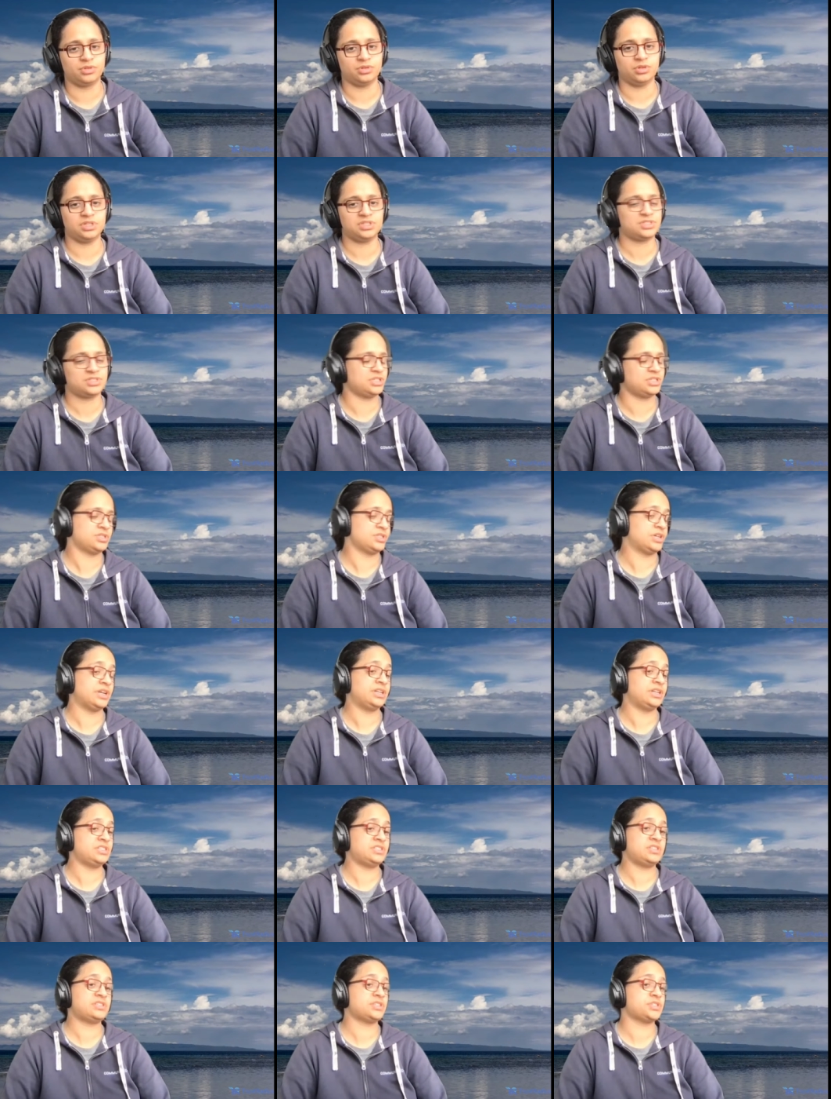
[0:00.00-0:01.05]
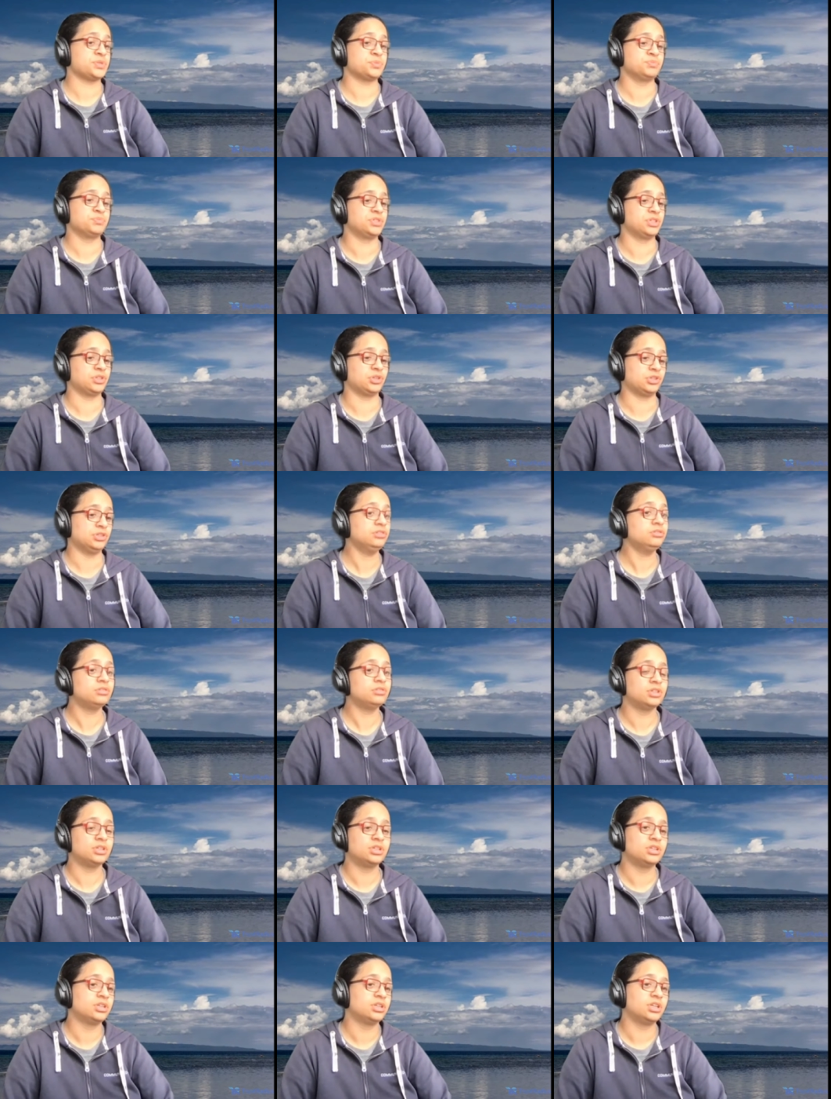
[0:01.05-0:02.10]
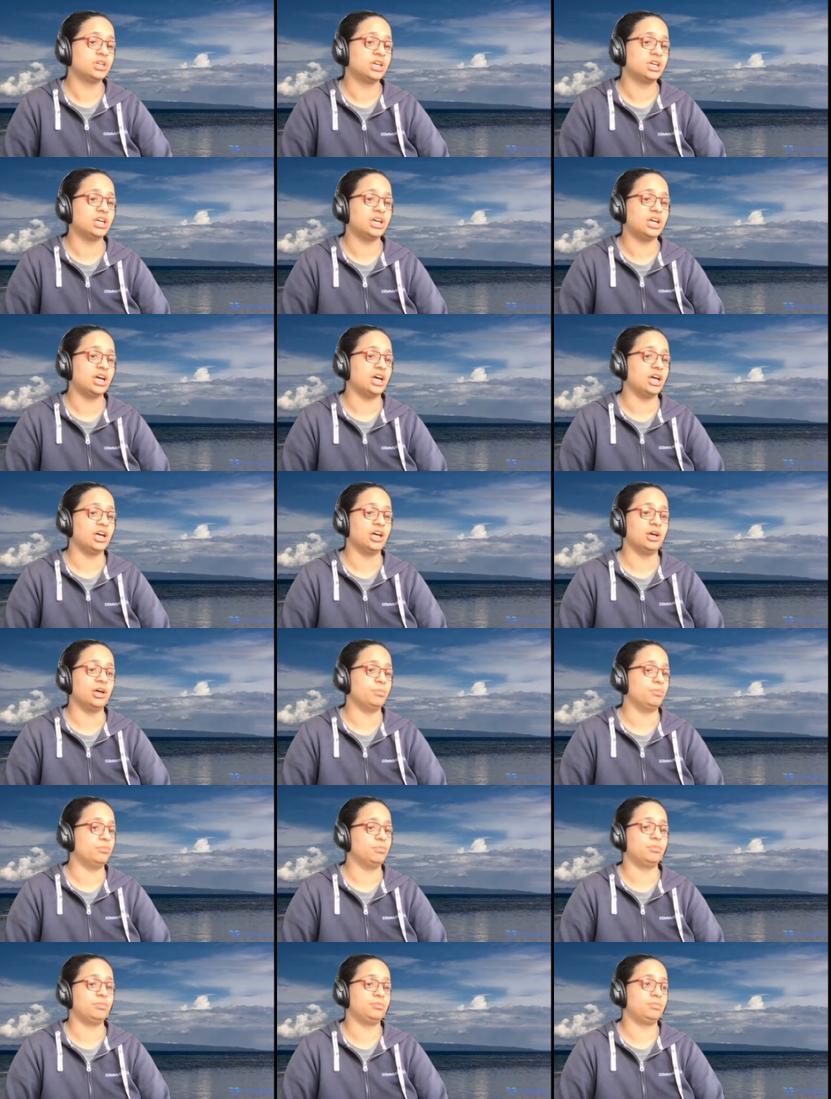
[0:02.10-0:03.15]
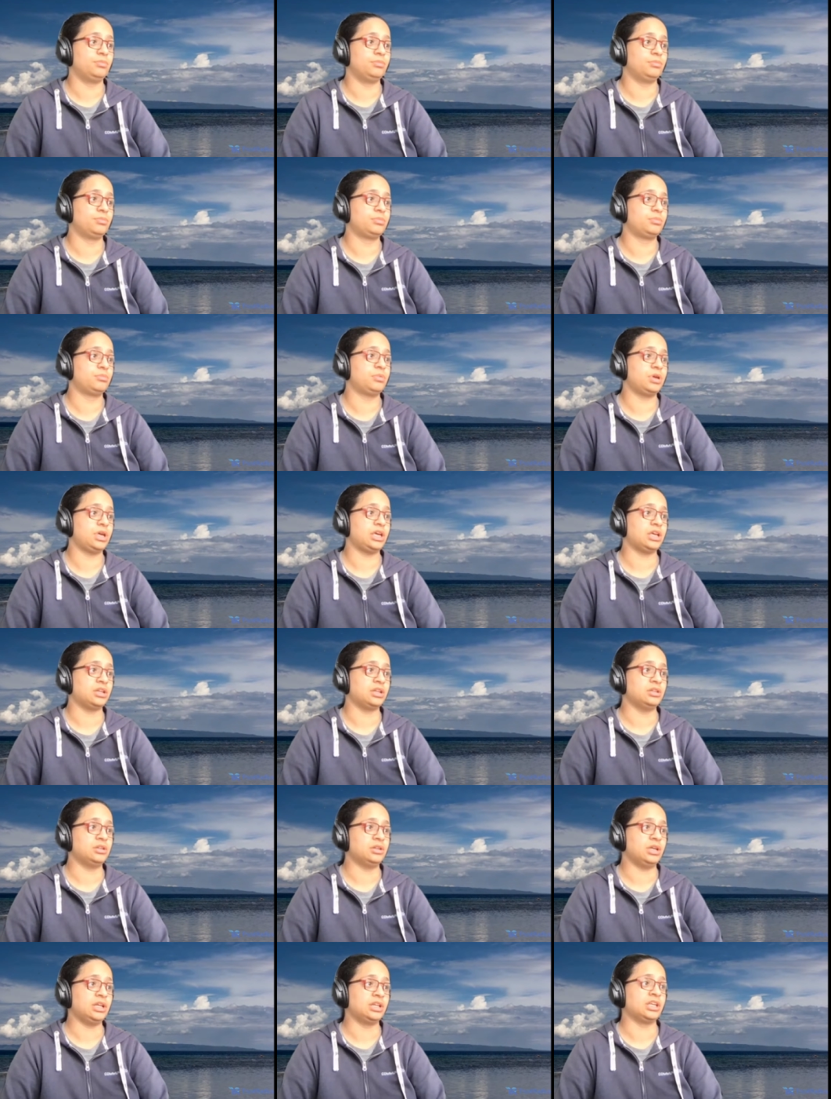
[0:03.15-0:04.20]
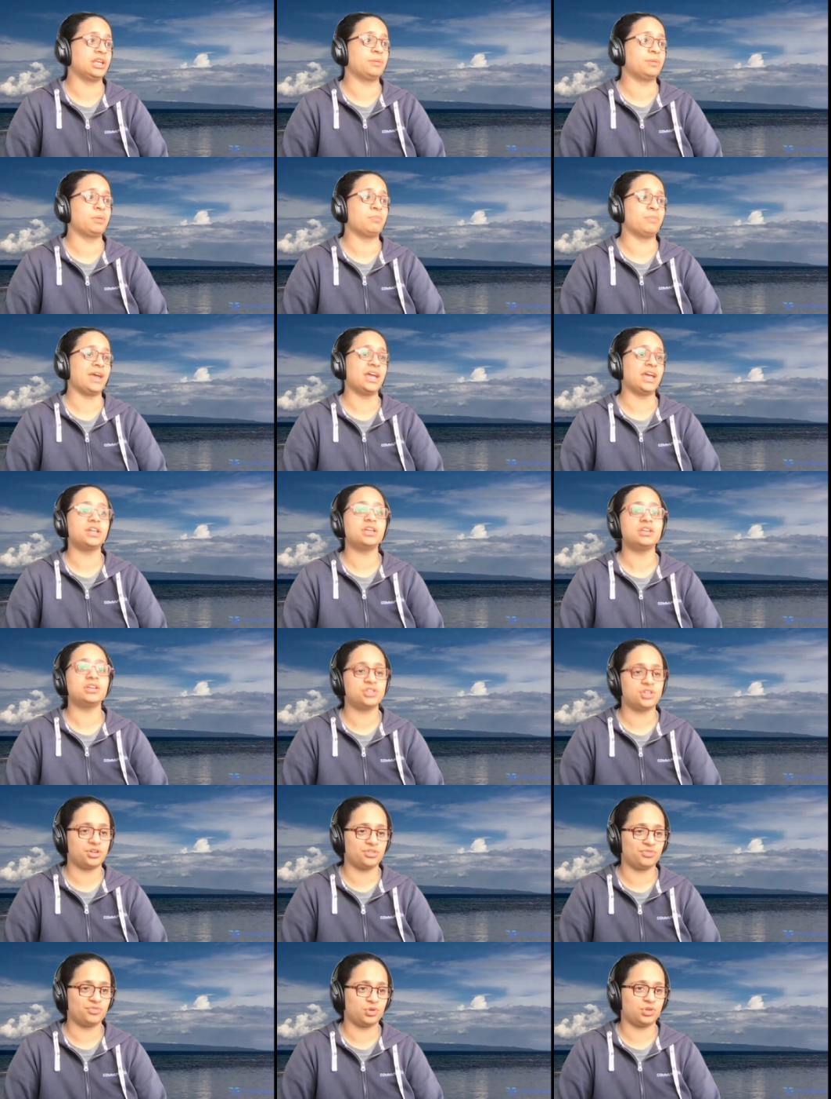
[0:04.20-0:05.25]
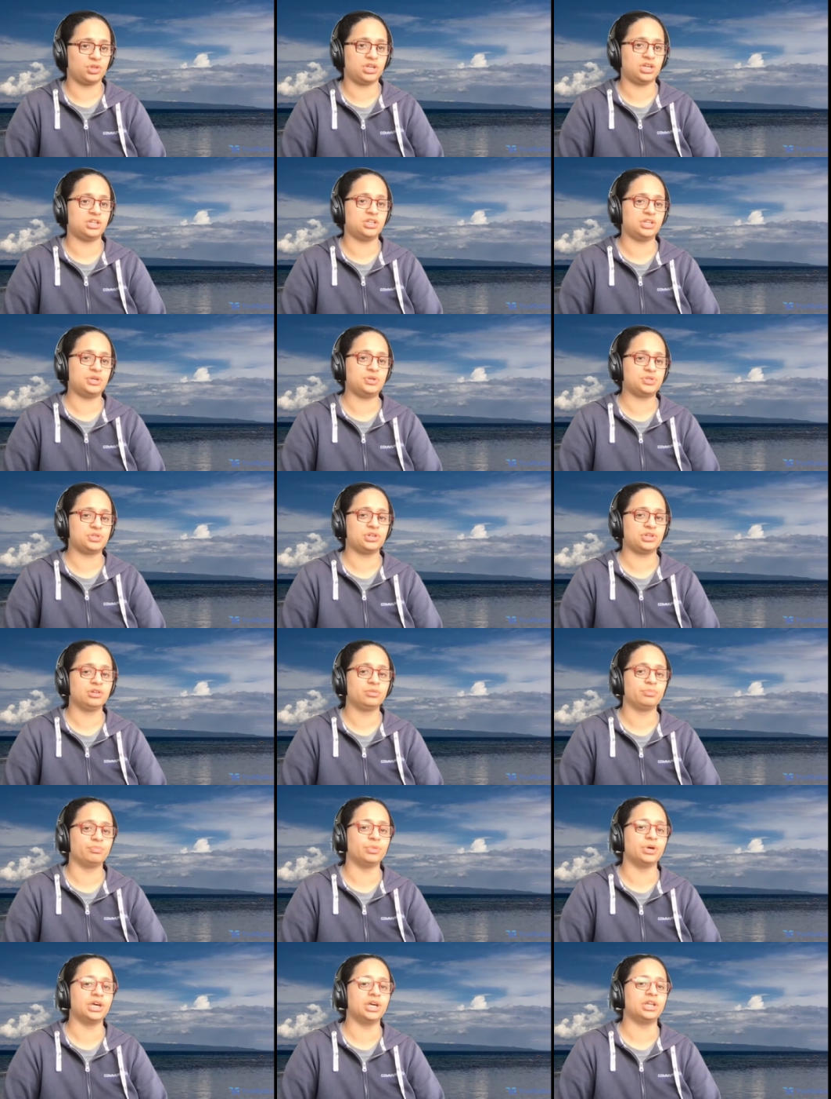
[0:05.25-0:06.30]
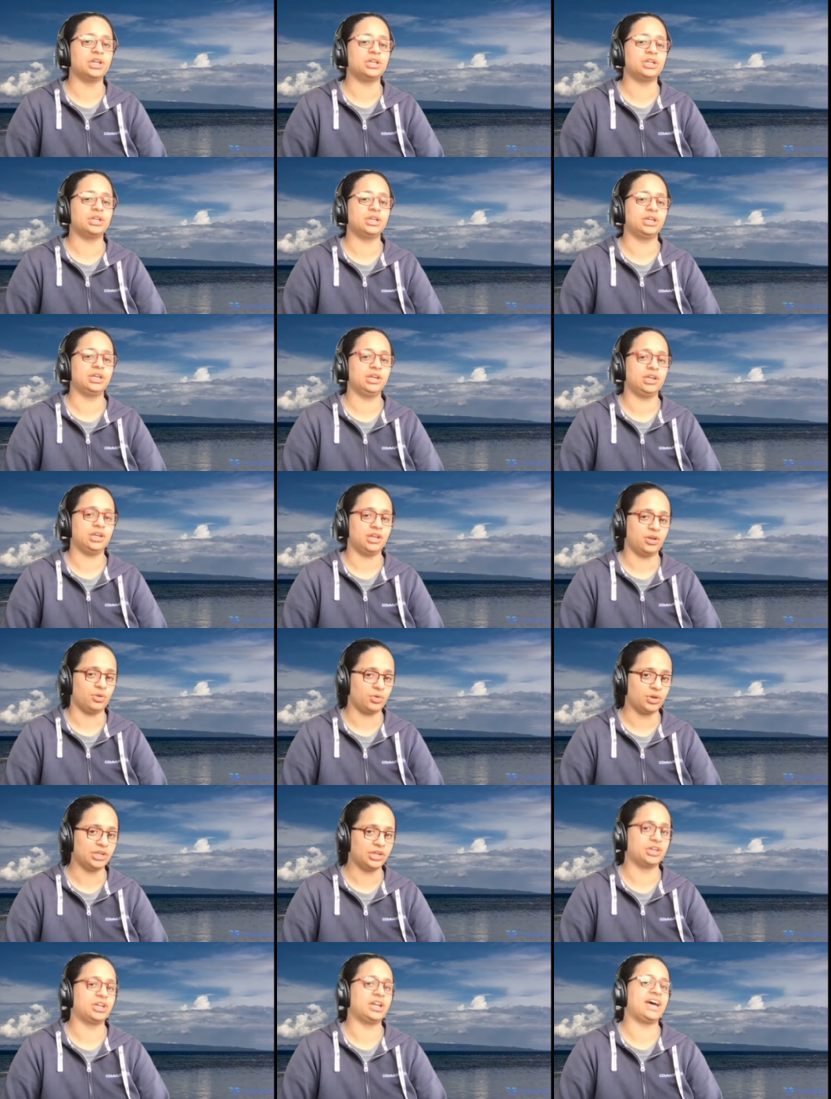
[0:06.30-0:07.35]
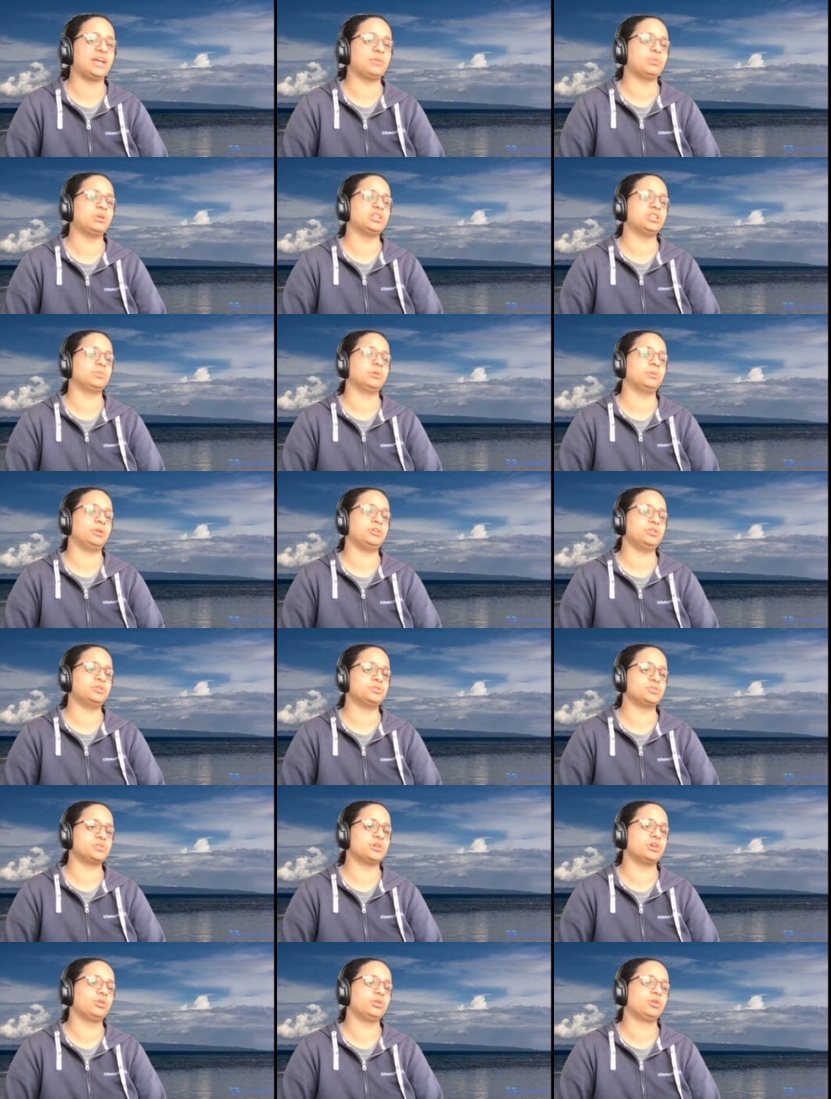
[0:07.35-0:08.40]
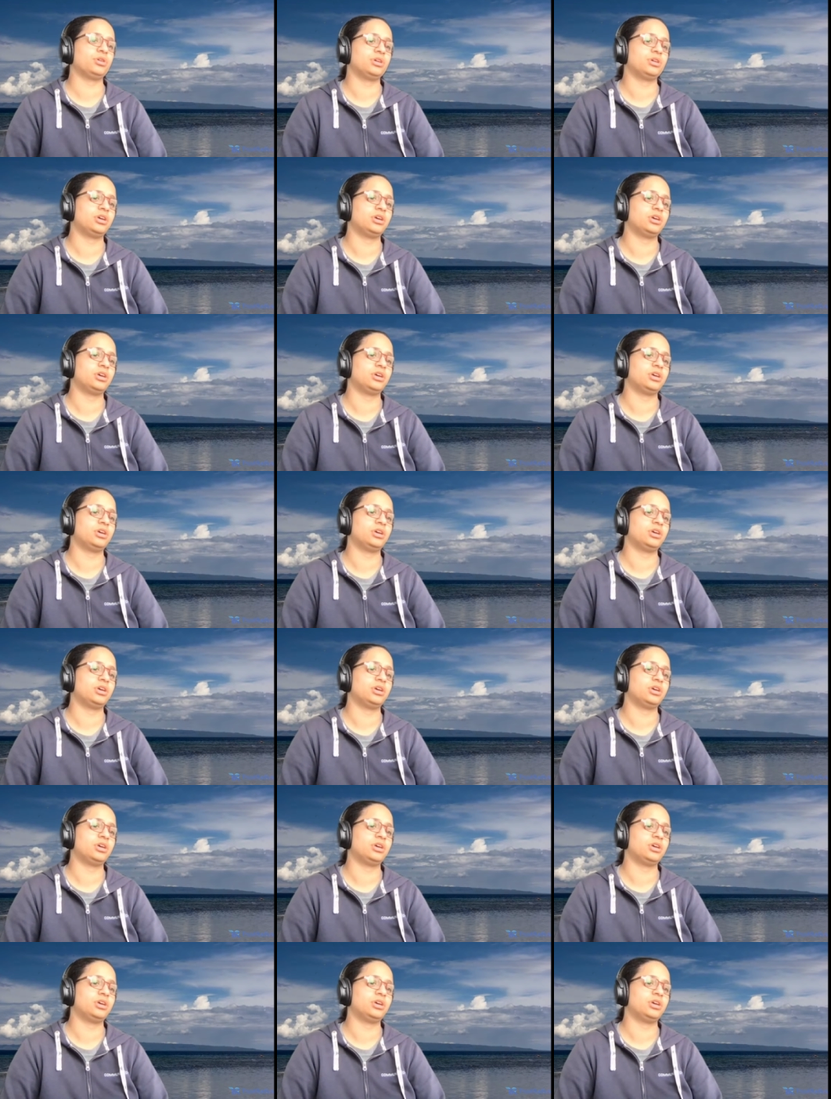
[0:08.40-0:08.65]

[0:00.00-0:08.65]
it's it's not an easy system to learn um, it it can be made easier for the end user but you need a really good admin to be able to do so.